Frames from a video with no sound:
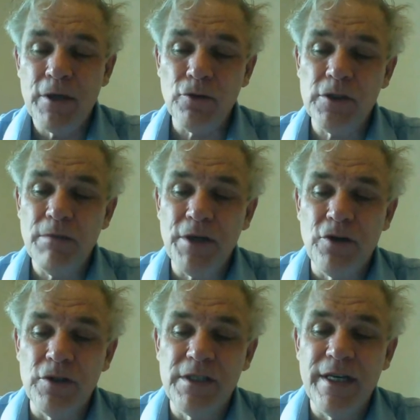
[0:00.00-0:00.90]
but also
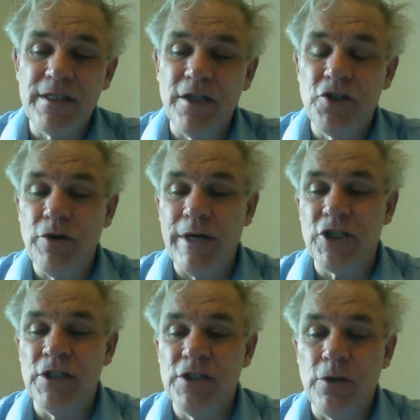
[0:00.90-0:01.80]
because there are
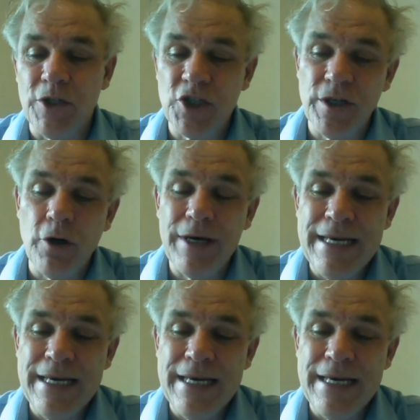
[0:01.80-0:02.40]
situations in which